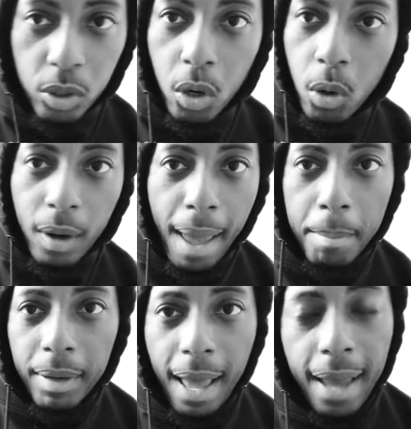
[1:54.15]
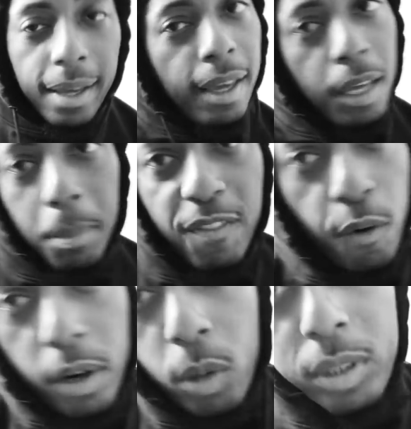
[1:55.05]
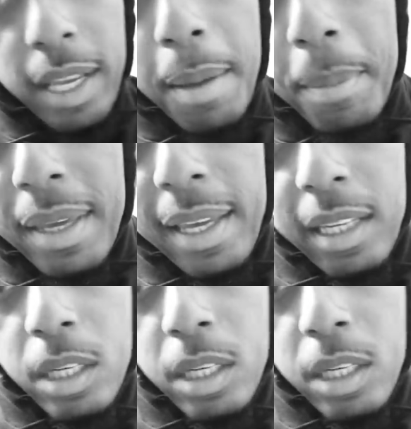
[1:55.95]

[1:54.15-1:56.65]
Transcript: a Kodak Black, before there was an NBA